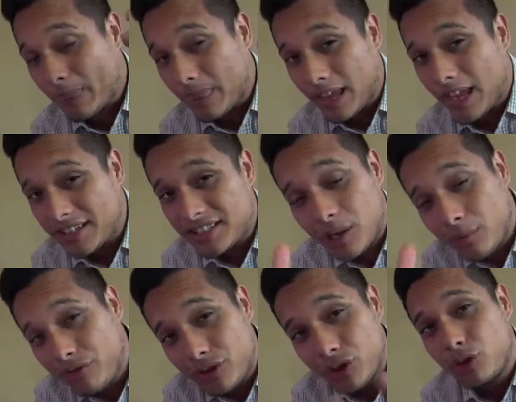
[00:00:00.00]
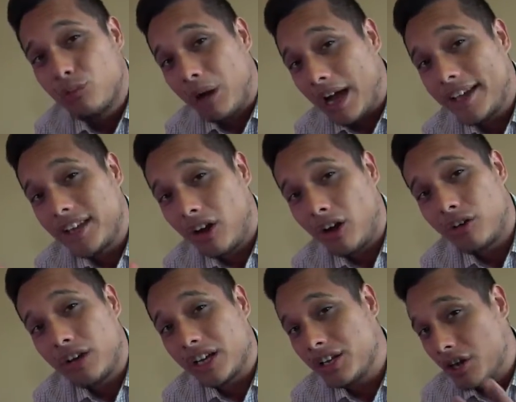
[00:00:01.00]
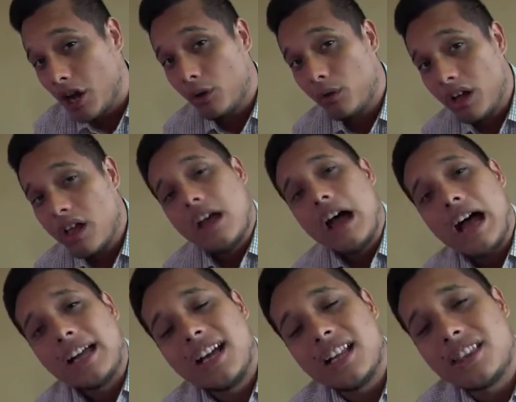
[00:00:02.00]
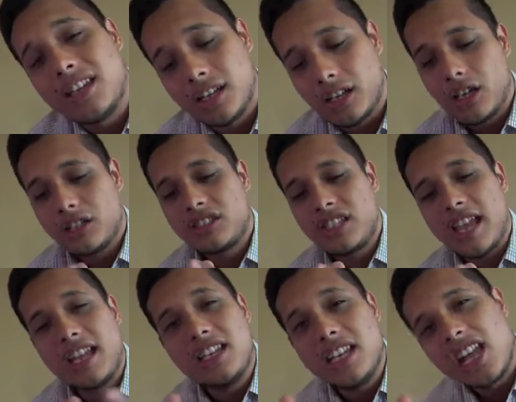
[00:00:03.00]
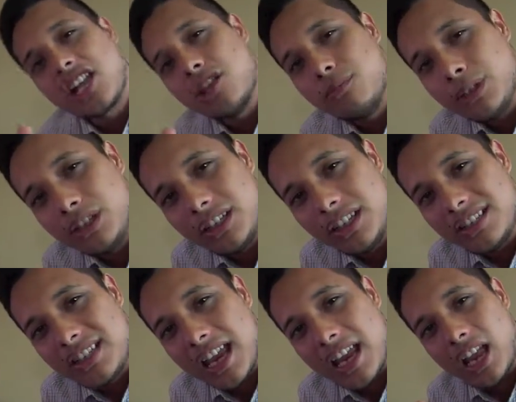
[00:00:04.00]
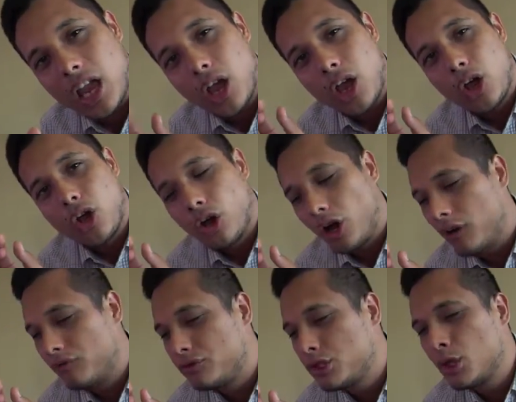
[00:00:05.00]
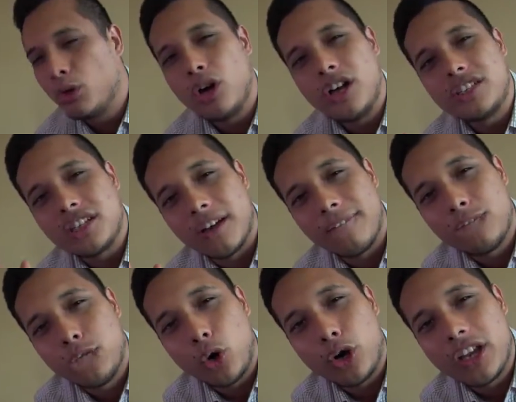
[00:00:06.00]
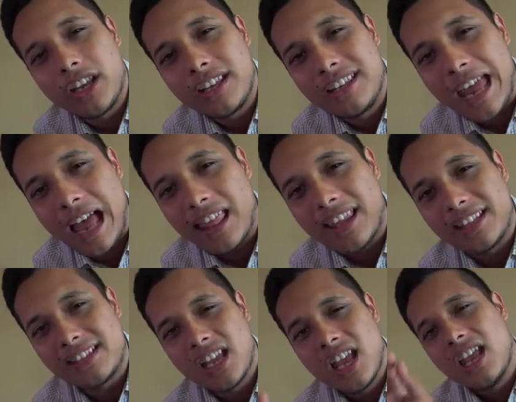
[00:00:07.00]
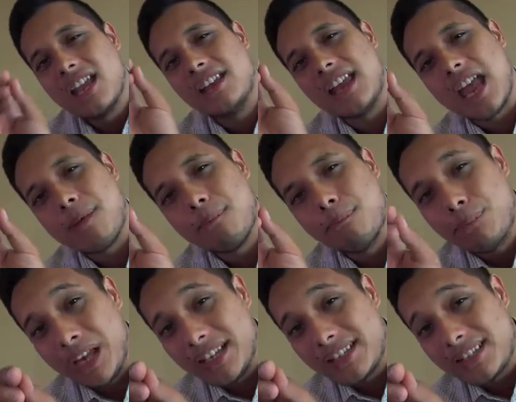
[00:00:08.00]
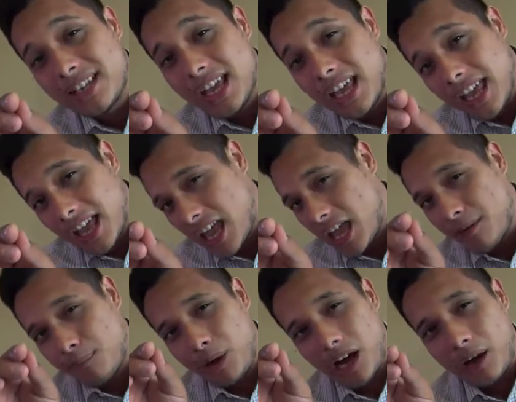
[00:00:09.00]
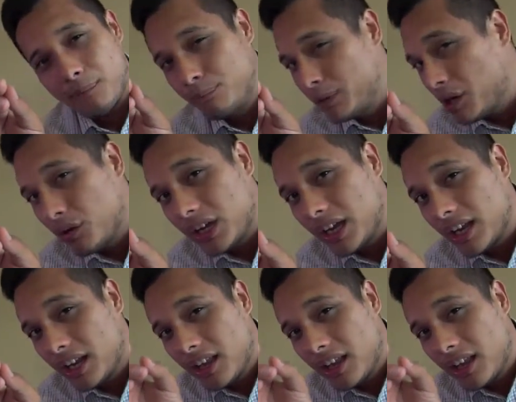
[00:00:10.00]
as some of you might already know, I got the Tanganyika community tank of 240 gallons named Beast, and my beauty,